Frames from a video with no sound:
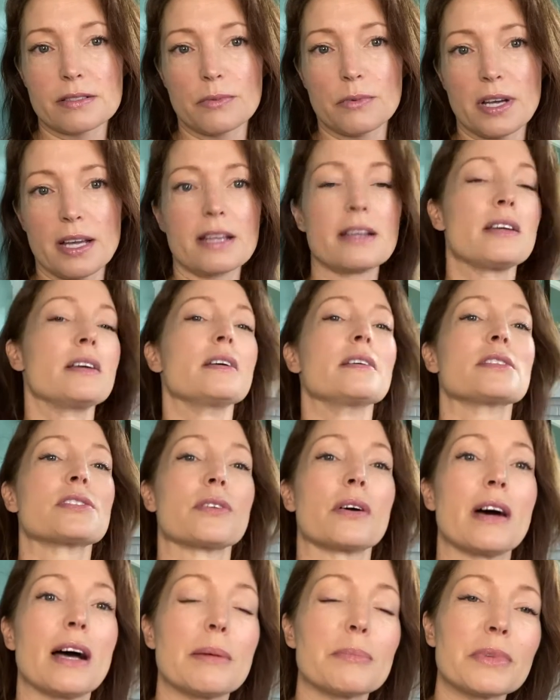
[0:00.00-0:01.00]
away.
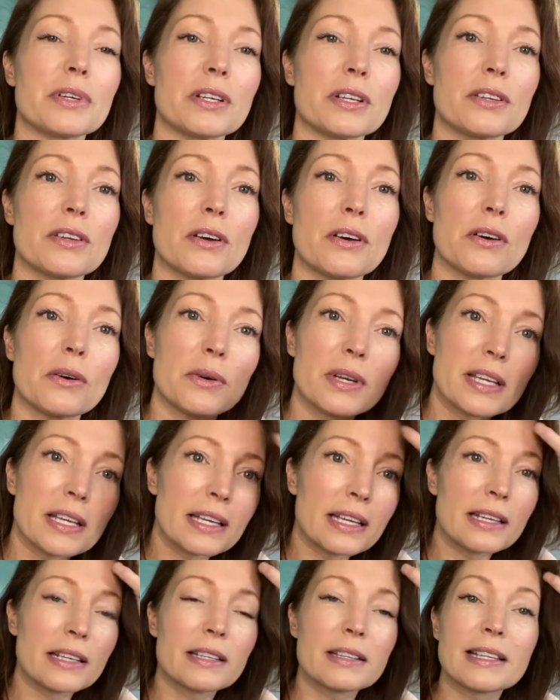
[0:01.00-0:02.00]
So I'm gonna go
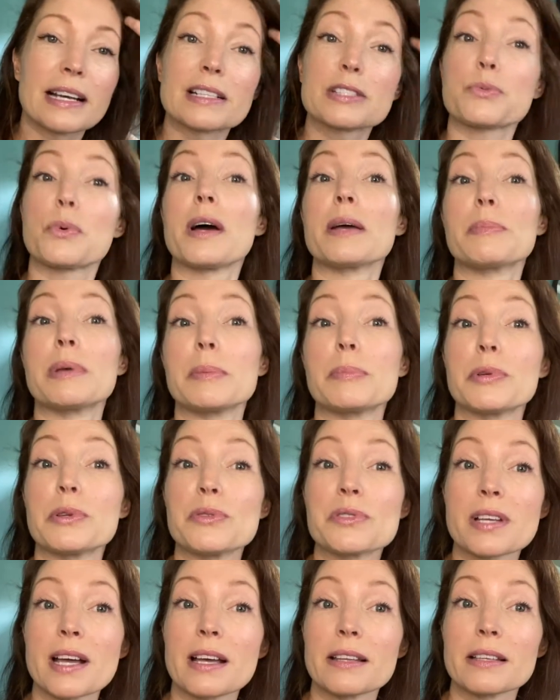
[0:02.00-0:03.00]
in, that's why people
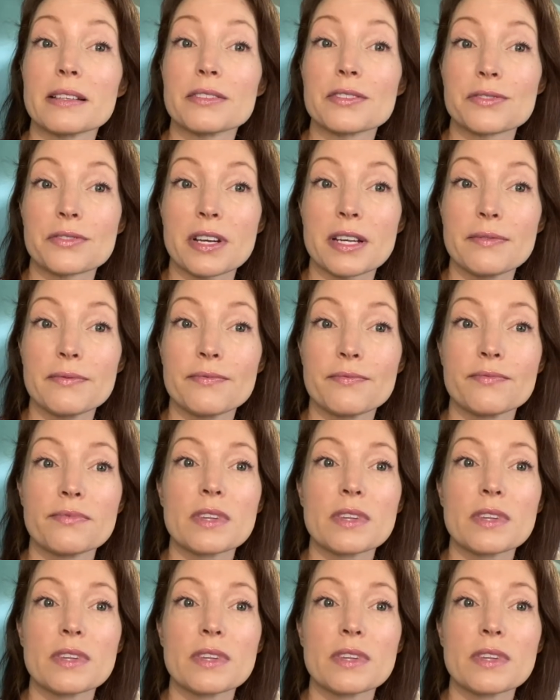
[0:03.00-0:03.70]
use highlighters, right?